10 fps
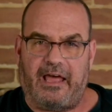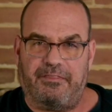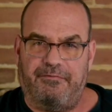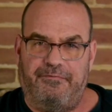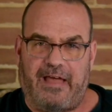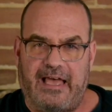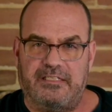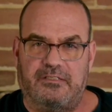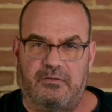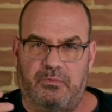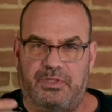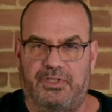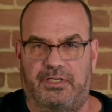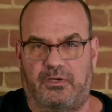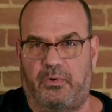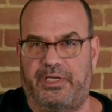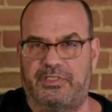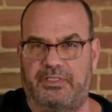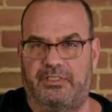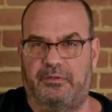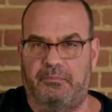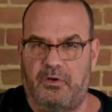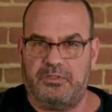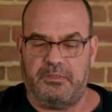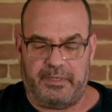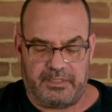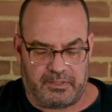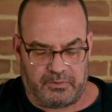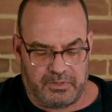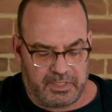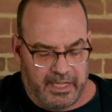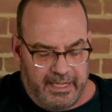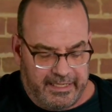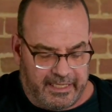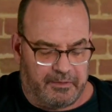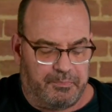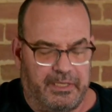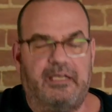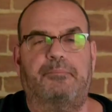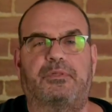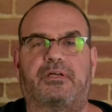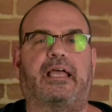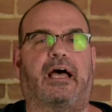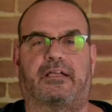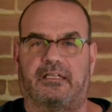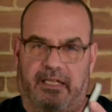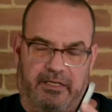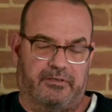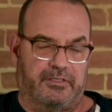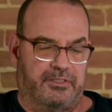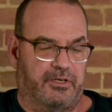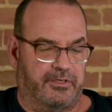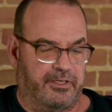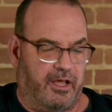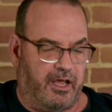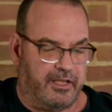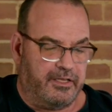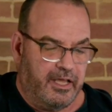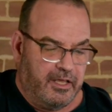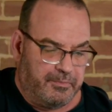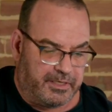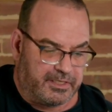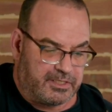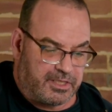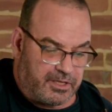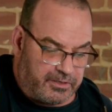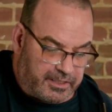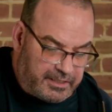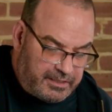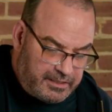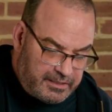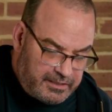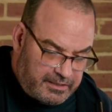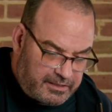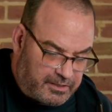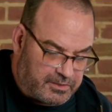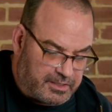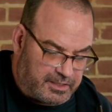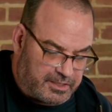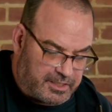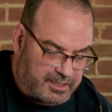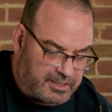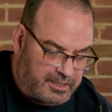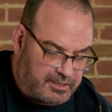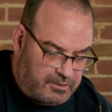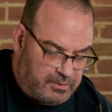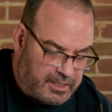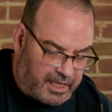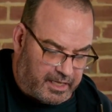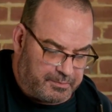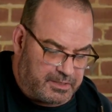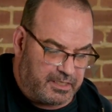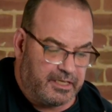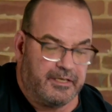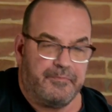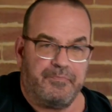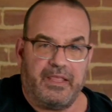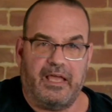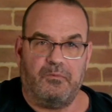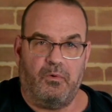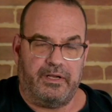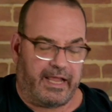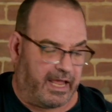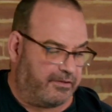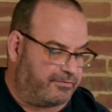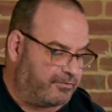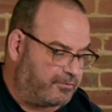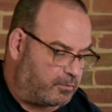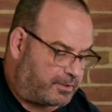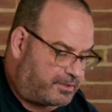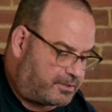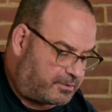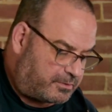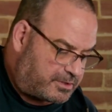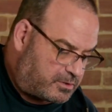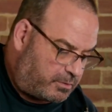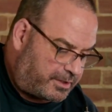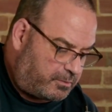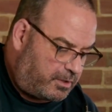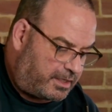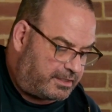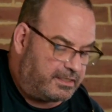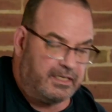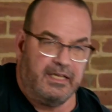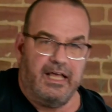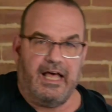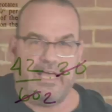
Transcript: faster with an equation than most of my students can pick up their calculator and turn it on, because 30 goes into 62 times, and 1/2 of 42 is 21. I